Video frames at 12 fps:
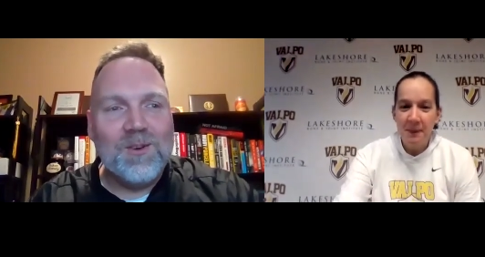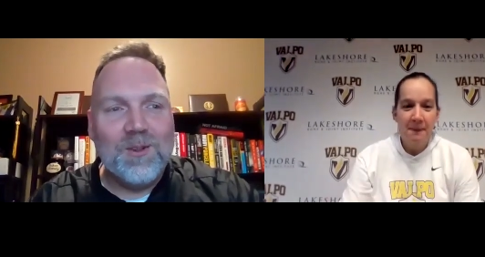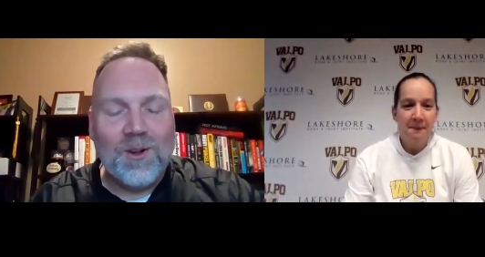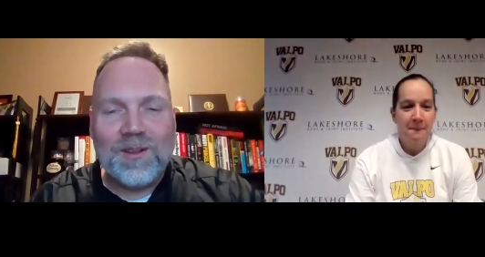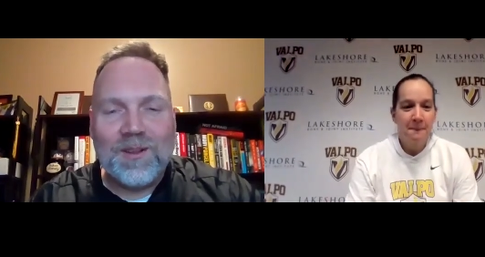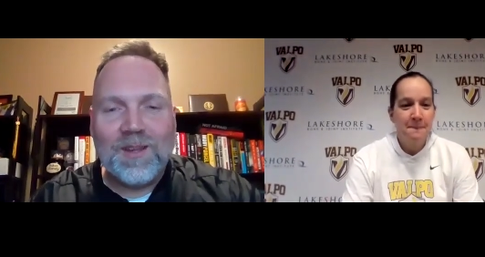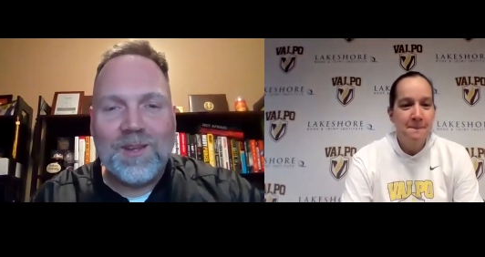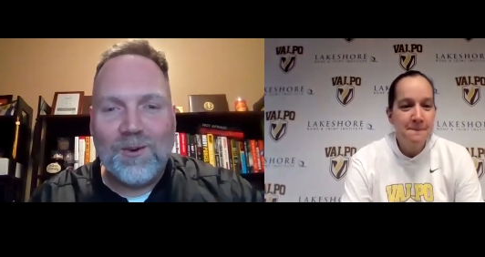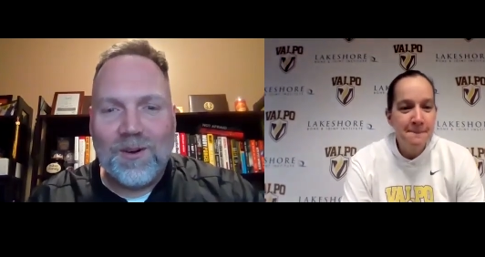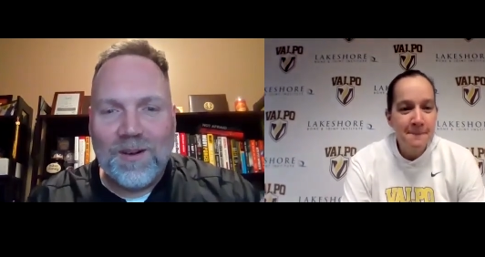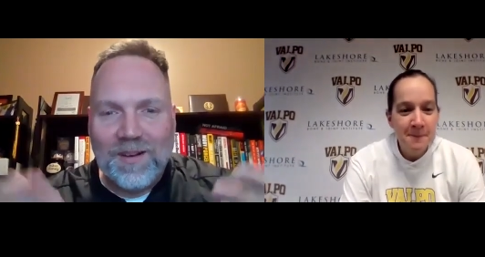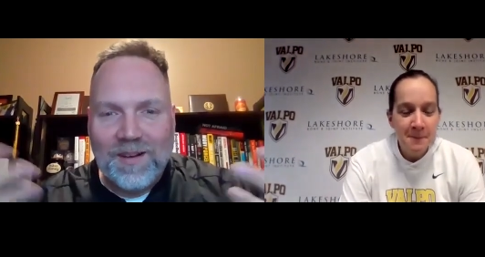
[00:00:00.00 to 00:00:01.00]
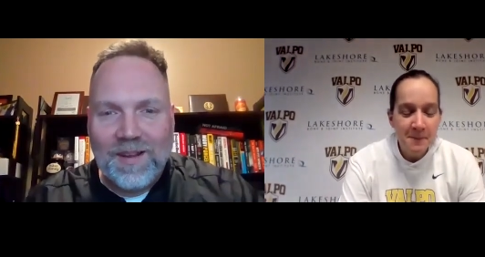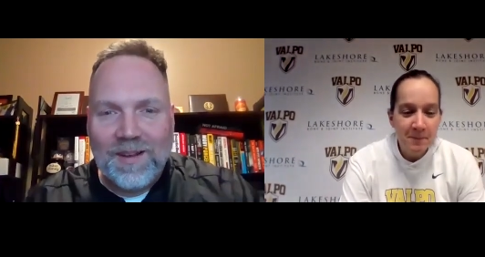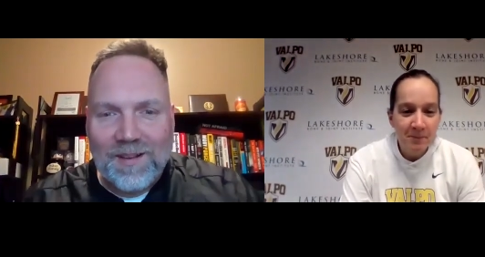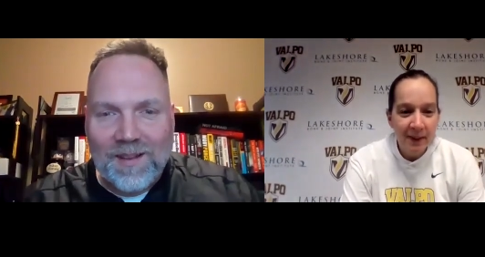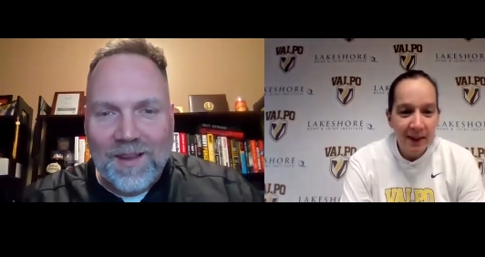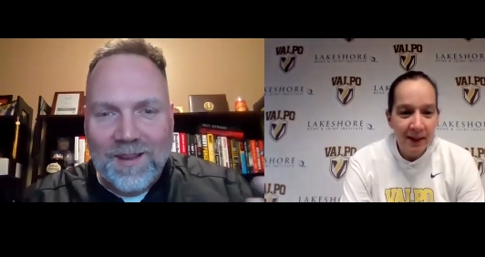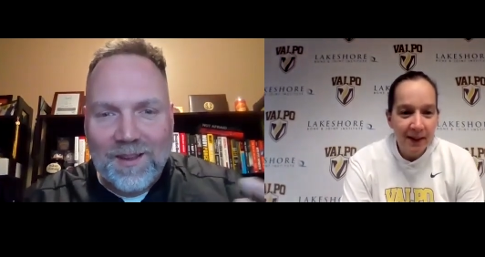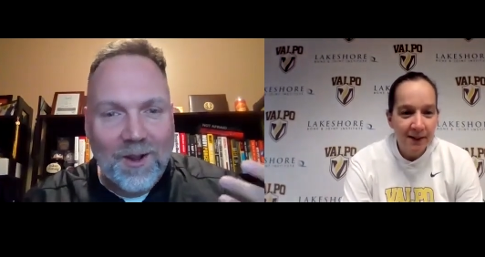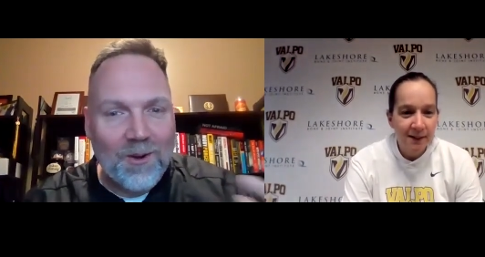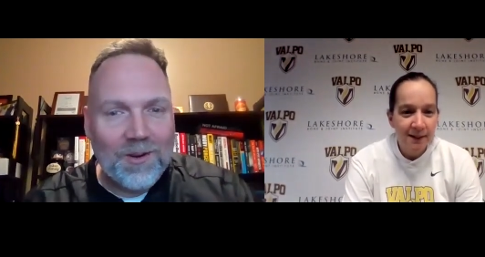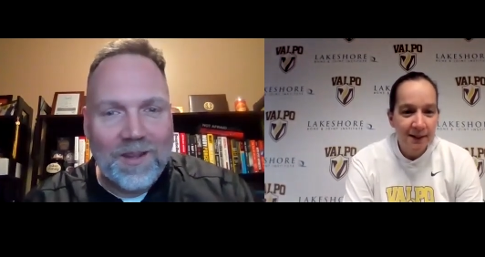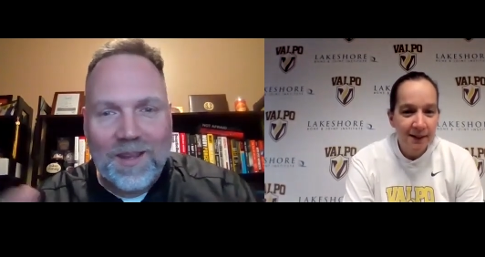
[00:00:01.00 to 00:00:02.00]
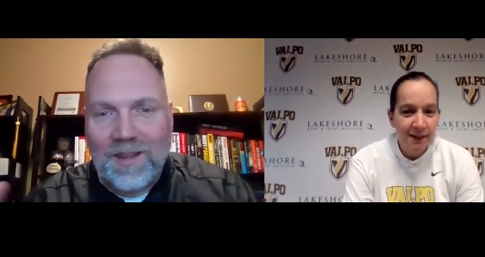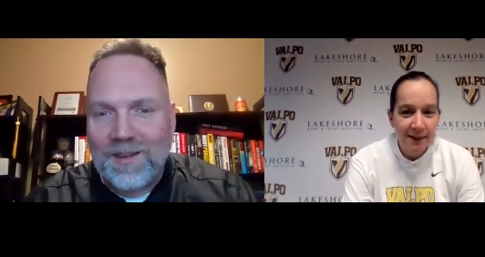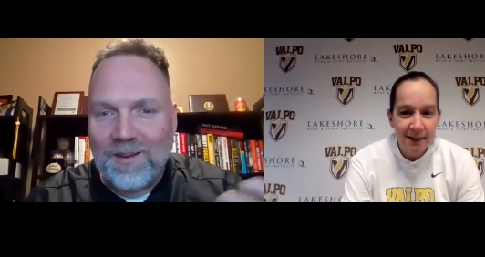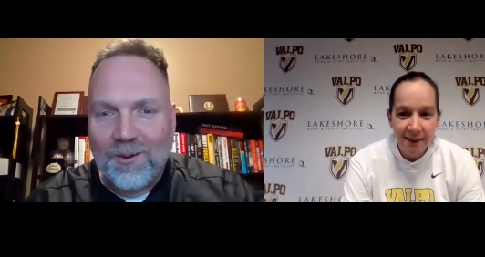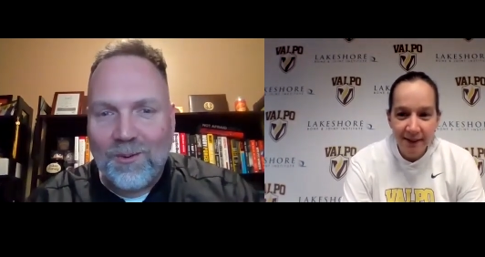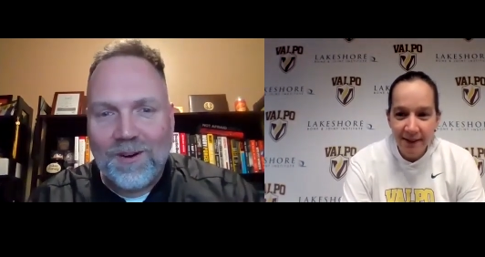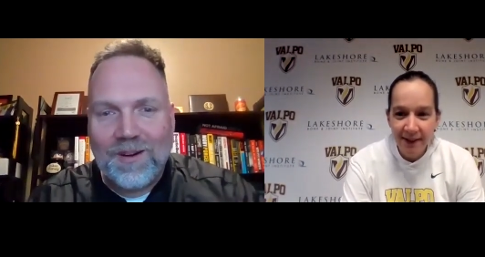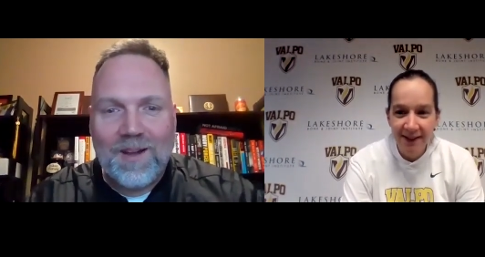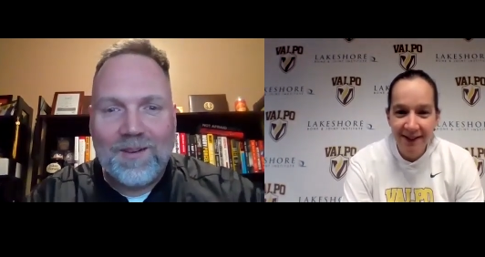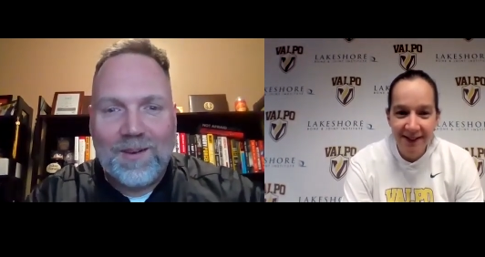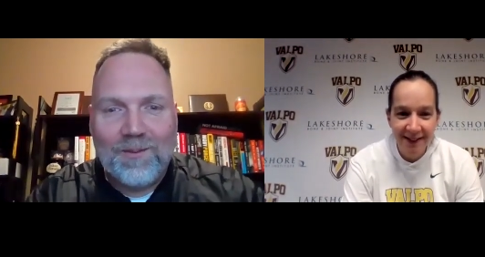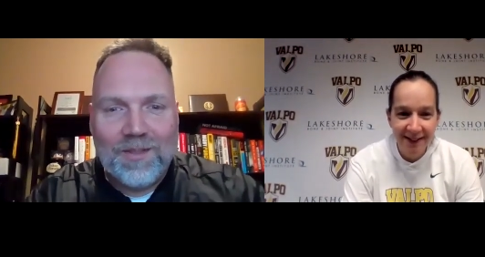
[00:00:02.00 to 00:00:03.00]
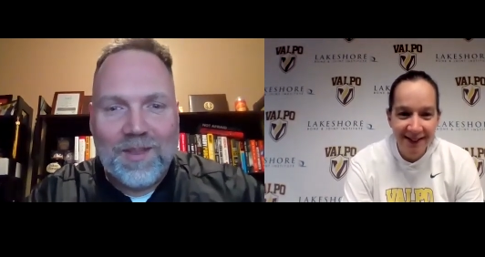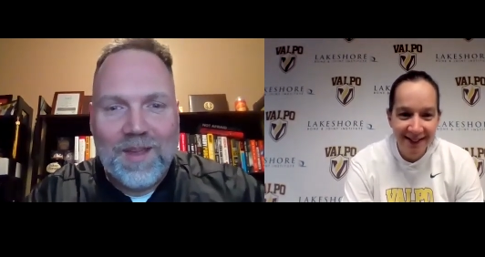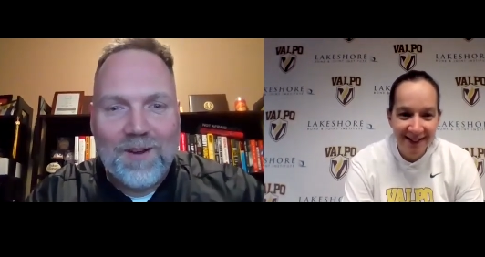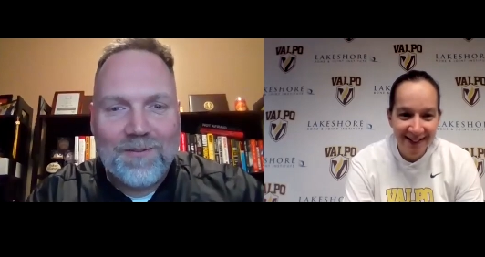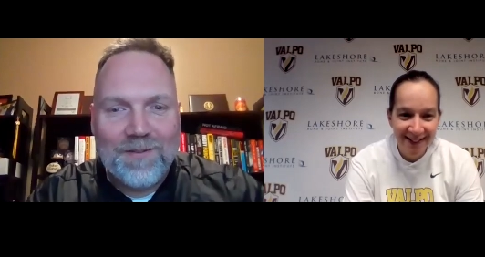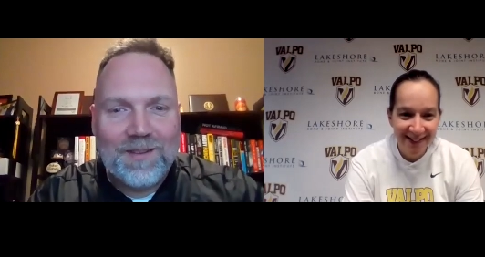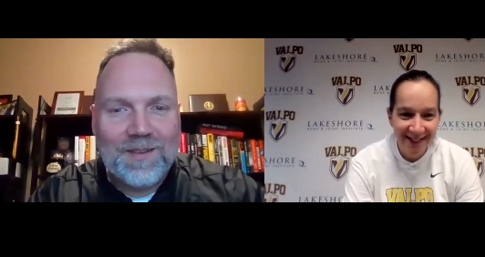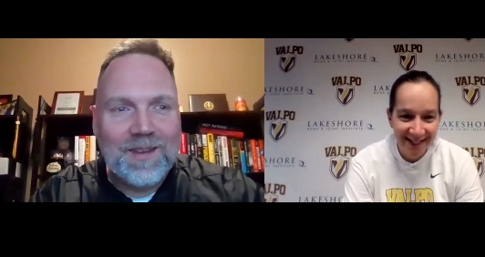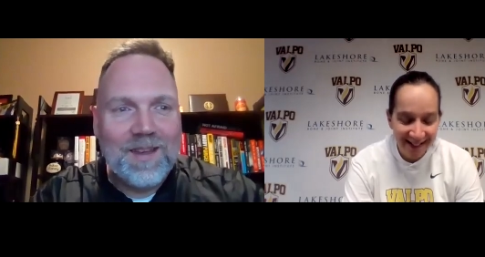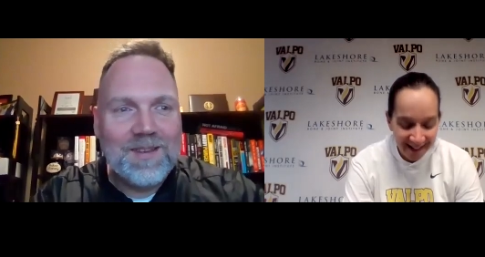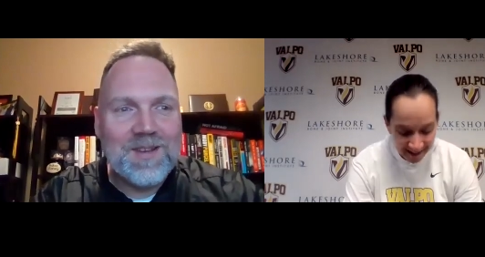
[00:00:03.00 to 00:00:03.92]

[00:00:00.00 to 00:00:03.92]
Speaker 1: you look like you were in, in like you're going to get a workout in with the outfit today.